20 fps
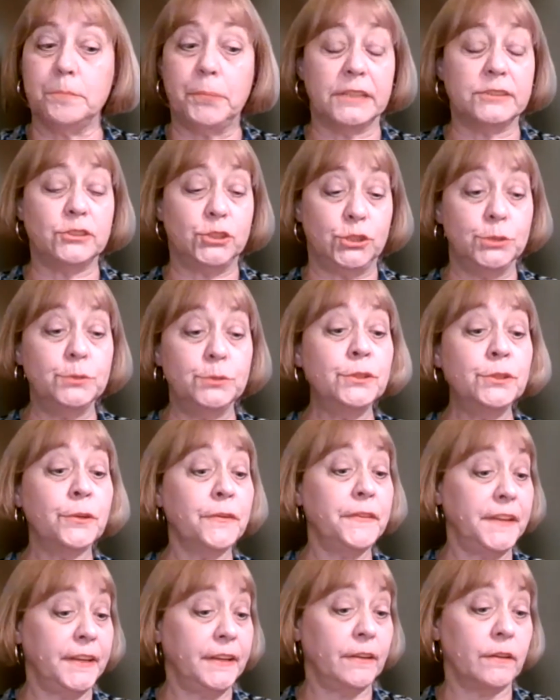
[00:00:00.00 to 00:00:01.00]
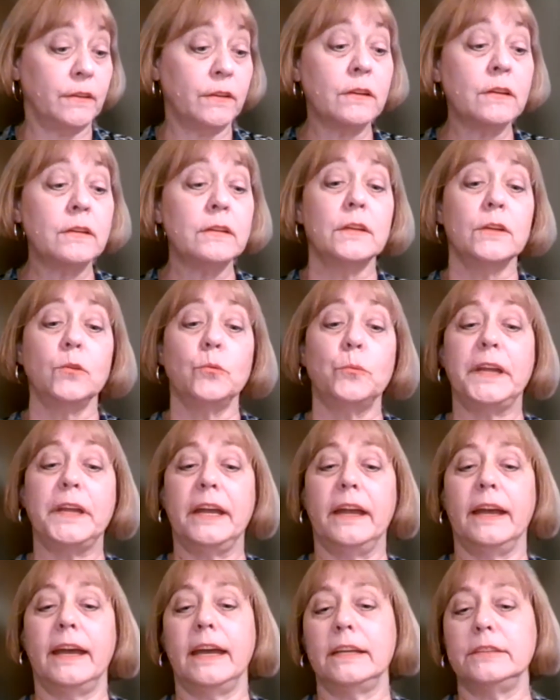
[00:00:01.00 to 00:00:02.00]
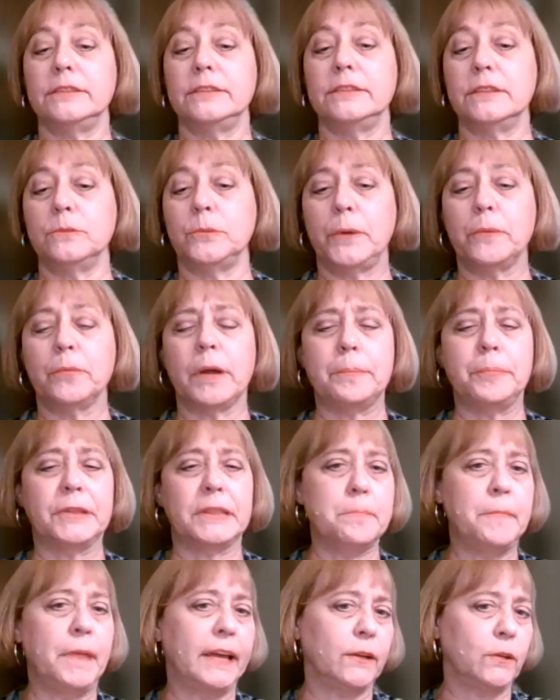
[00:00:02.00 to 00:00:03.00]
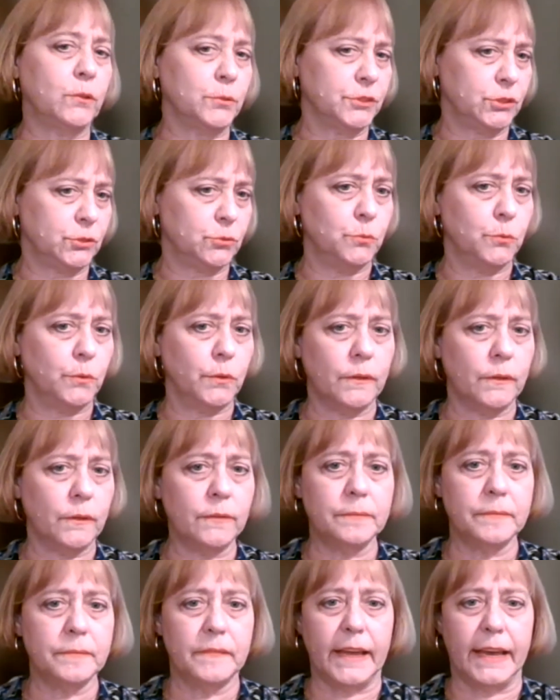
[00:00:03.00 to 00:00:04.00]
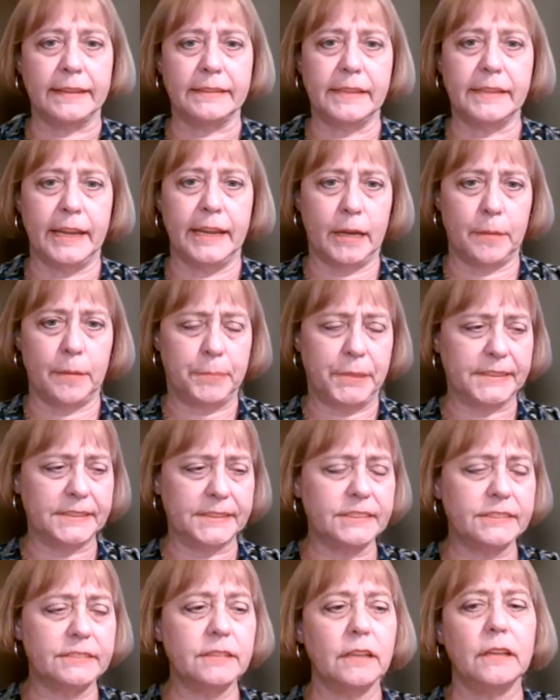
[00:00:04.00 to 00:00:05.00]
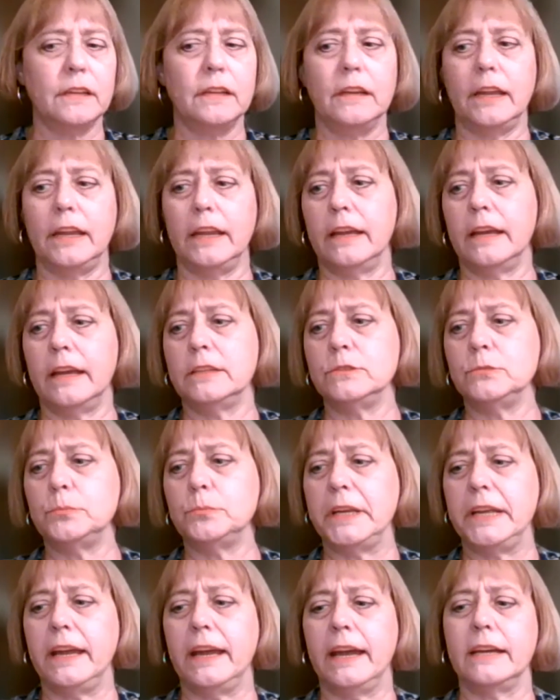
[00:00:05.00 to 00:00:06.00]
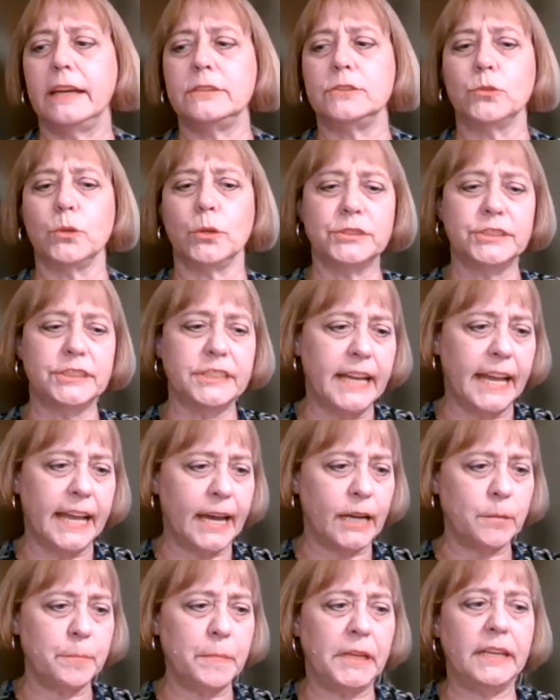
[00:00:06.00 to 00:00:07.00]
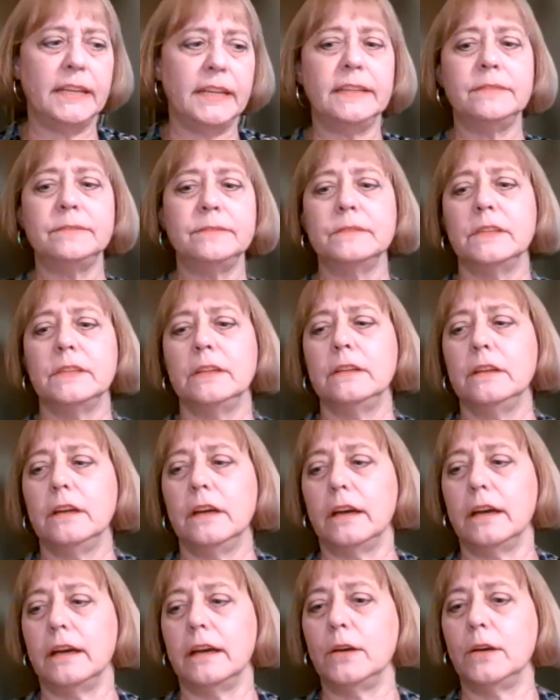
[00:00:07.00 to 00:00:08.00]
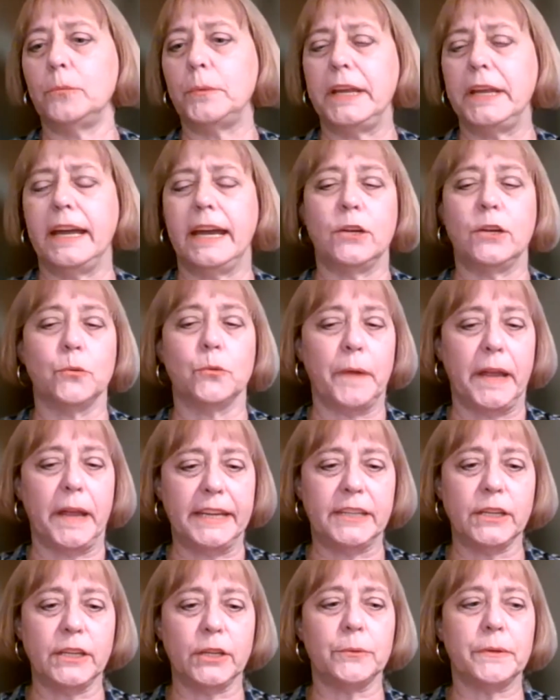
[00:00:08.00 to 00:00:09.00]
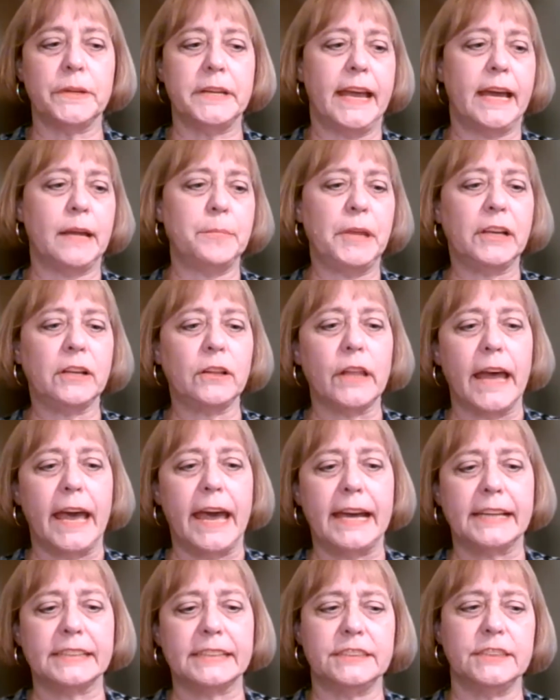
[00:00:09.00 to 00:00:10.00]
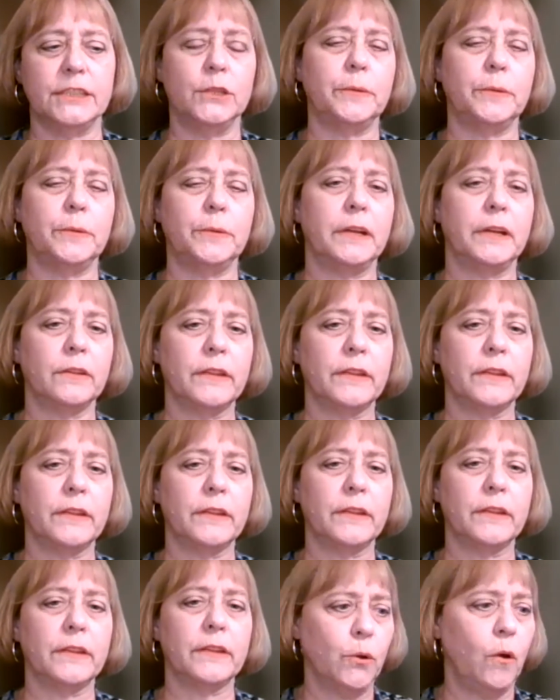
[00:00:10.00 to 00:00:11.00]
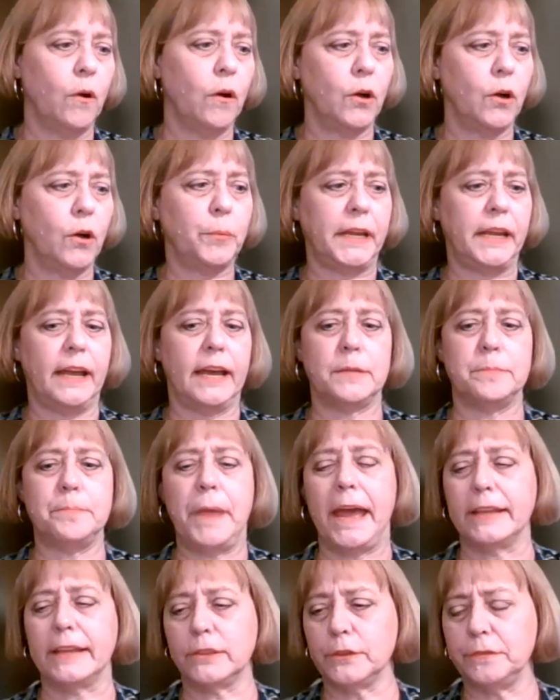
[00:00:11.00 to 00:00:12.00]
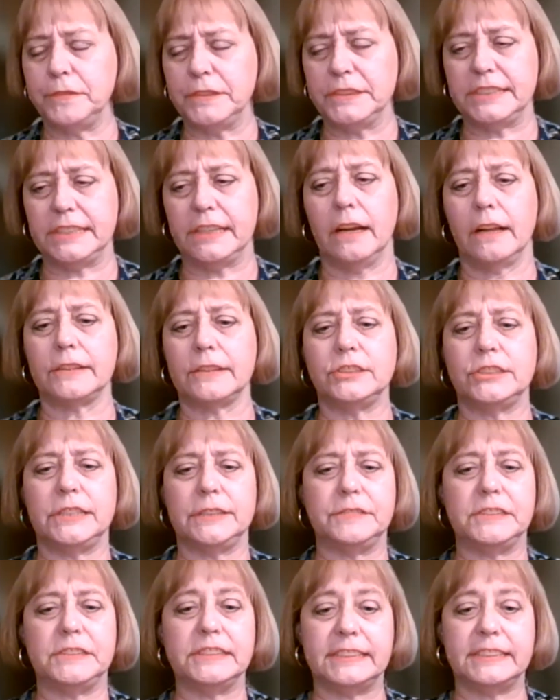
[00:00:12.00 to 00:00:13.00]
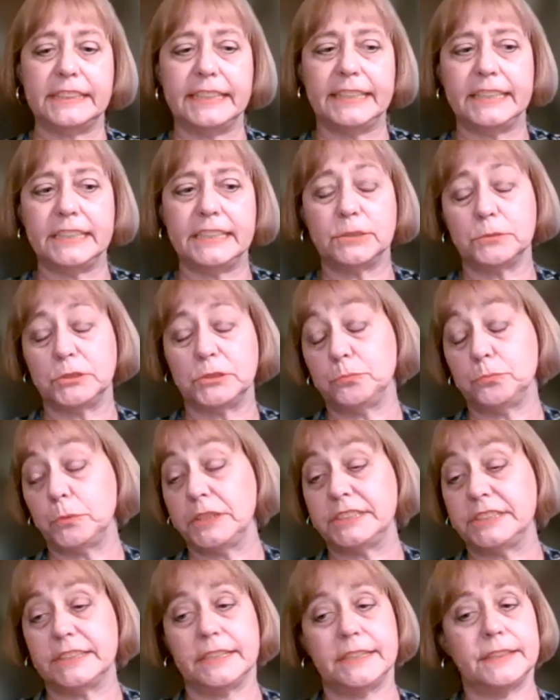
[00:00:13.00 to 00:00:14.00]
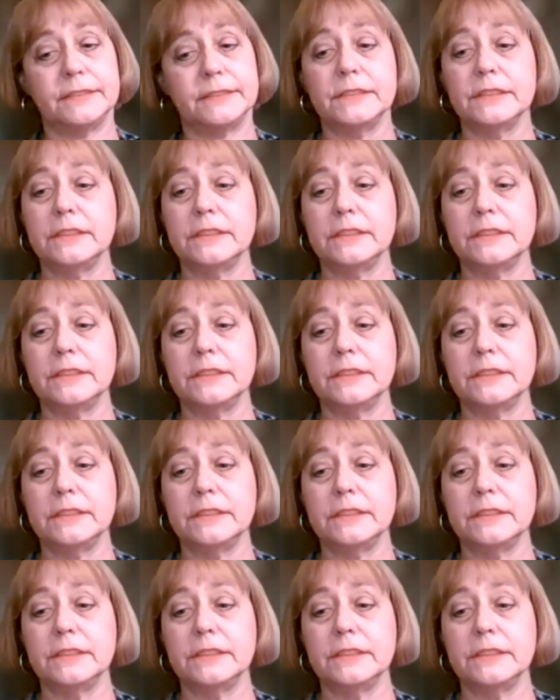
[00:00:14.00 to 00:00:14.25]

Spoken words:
junior year, we were up at the medical school, that campus, and we had gross anatomy. We had a regular anatomy class, in a lecture hall. We had pathophysiology of disease, which was a